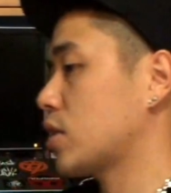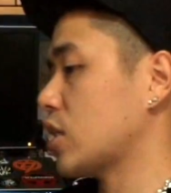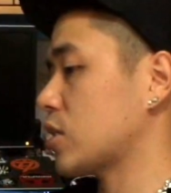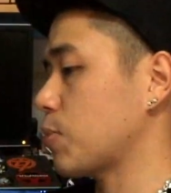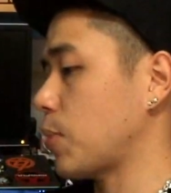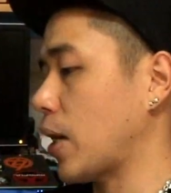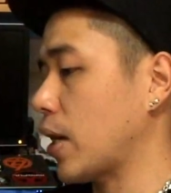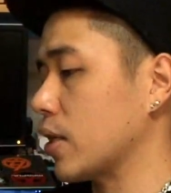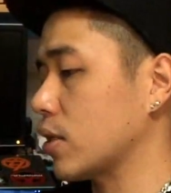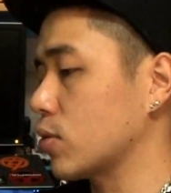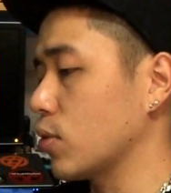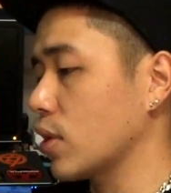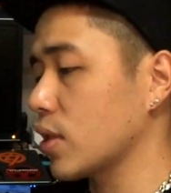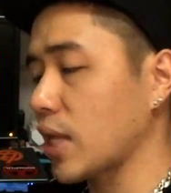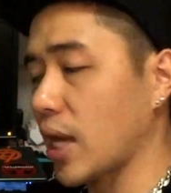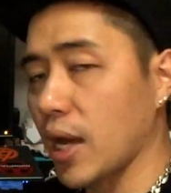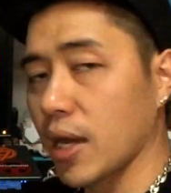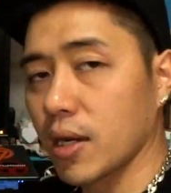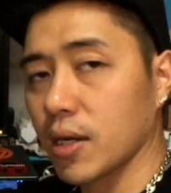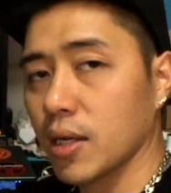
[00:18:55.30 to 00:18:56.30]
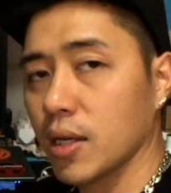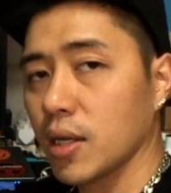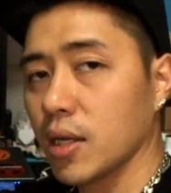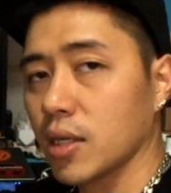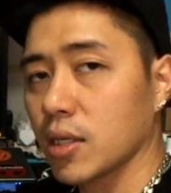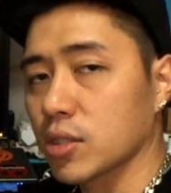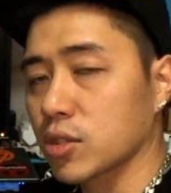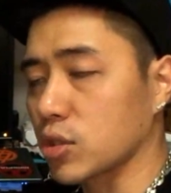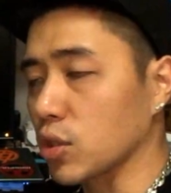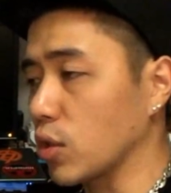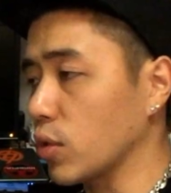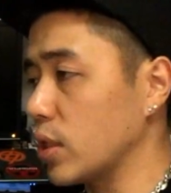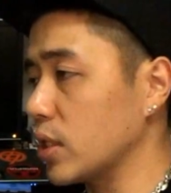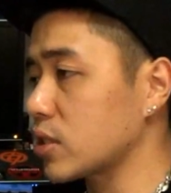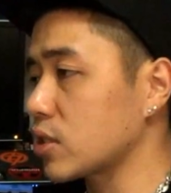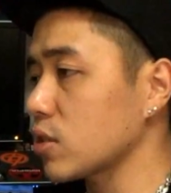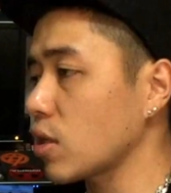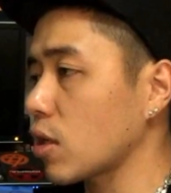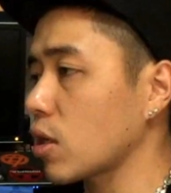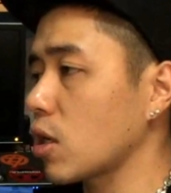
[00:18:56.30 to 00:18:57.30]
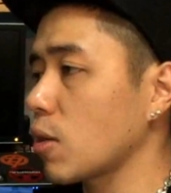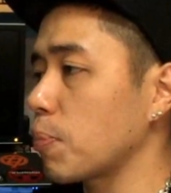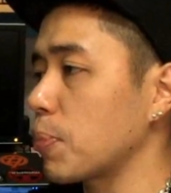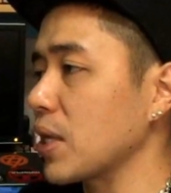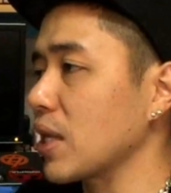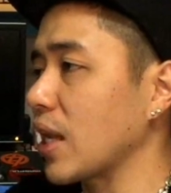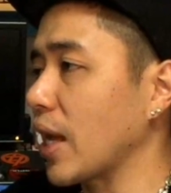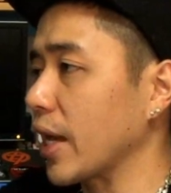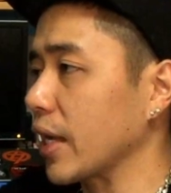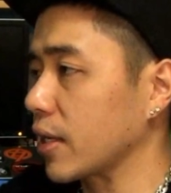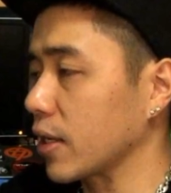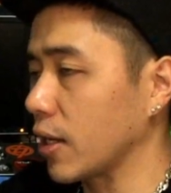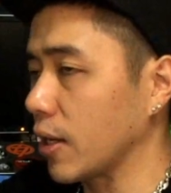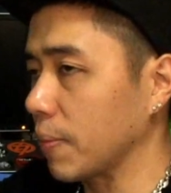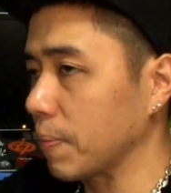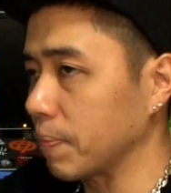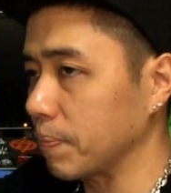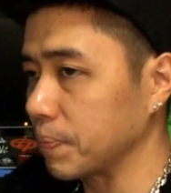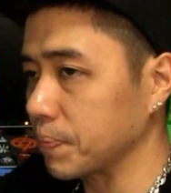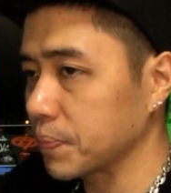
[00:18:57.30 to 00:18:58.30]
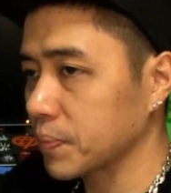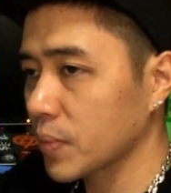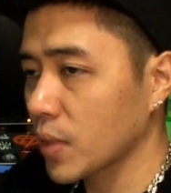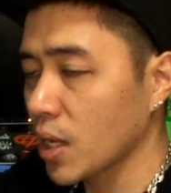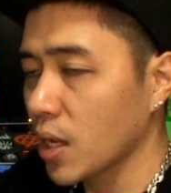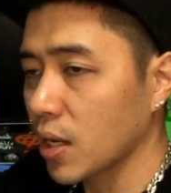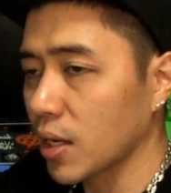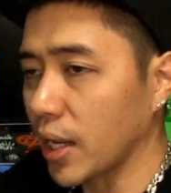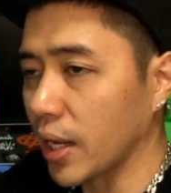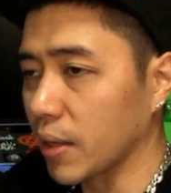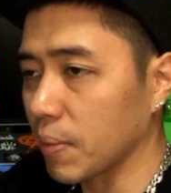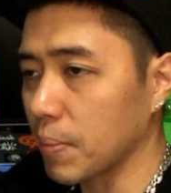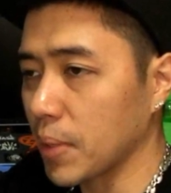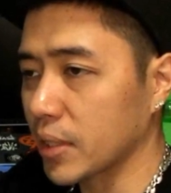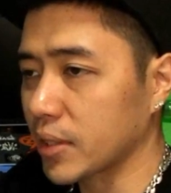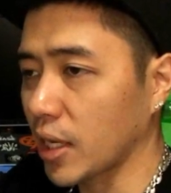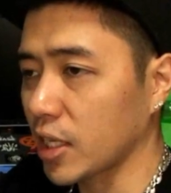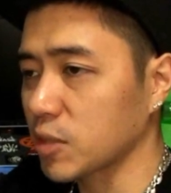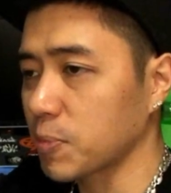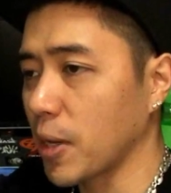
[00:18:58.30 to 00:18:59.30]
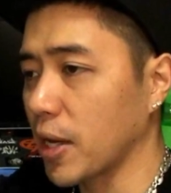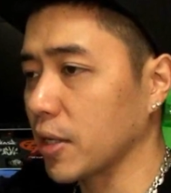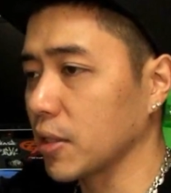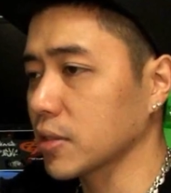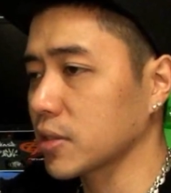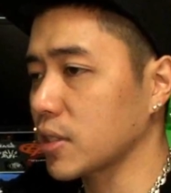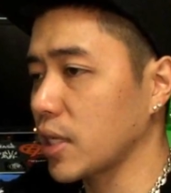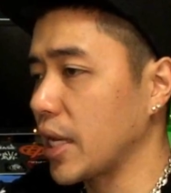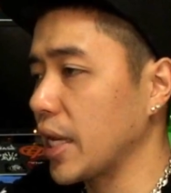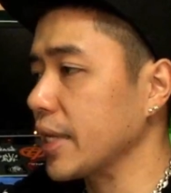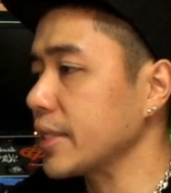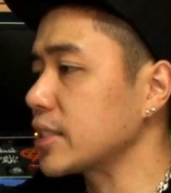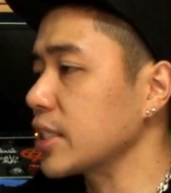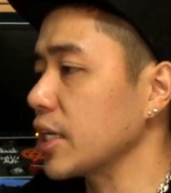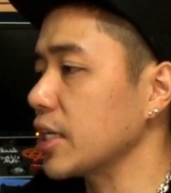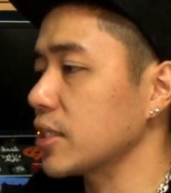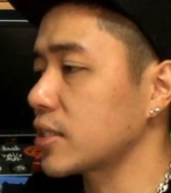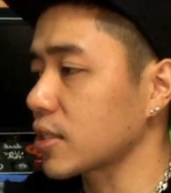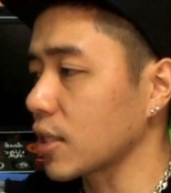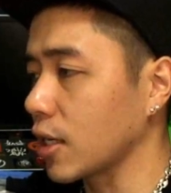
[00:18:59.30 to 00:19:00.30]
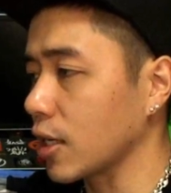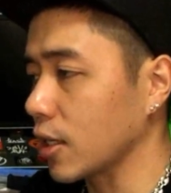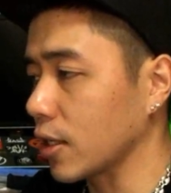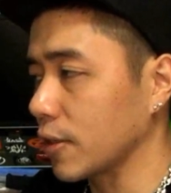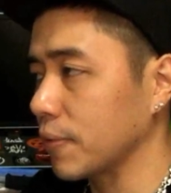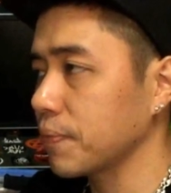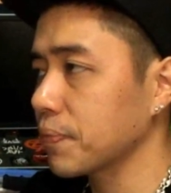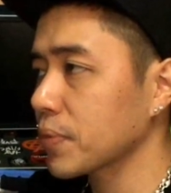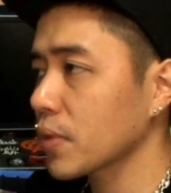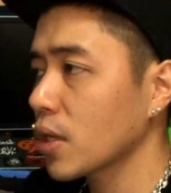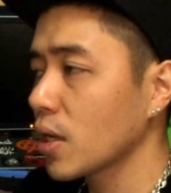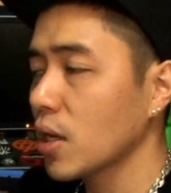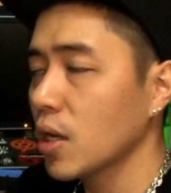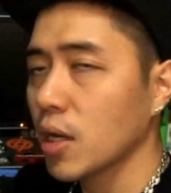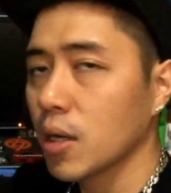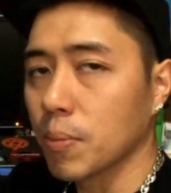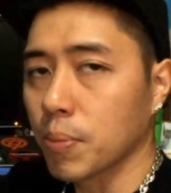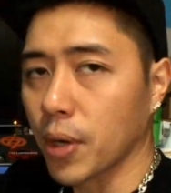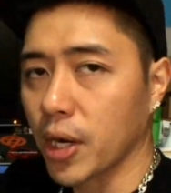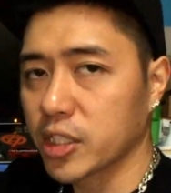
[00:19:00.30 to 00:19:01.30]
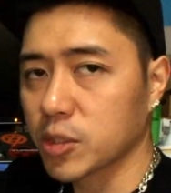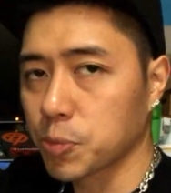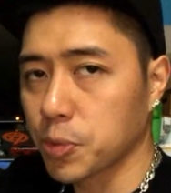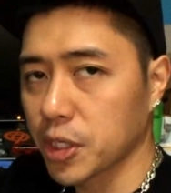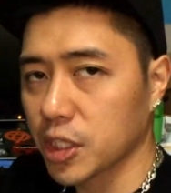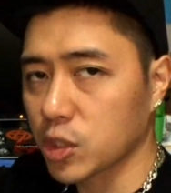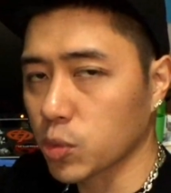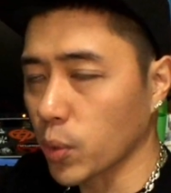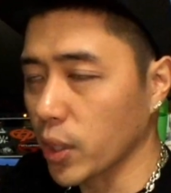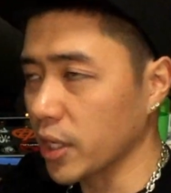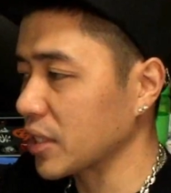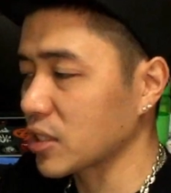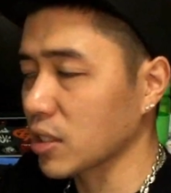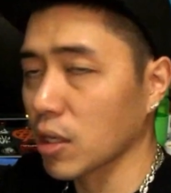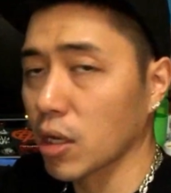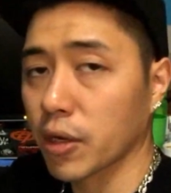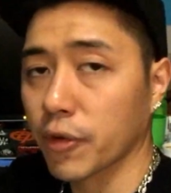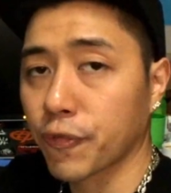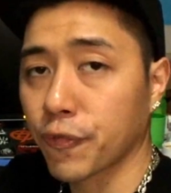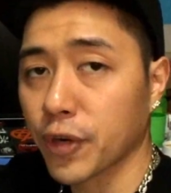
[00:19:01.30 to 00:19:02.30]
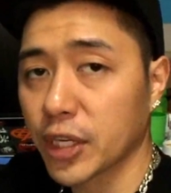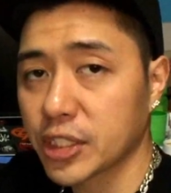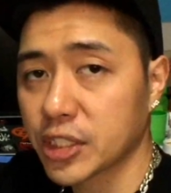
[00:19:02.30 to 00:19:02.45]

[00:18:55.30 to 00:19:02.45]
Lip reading: just by doing that. So it's not going to be like Mixtex Battles AJ's brass breech where there's a lot of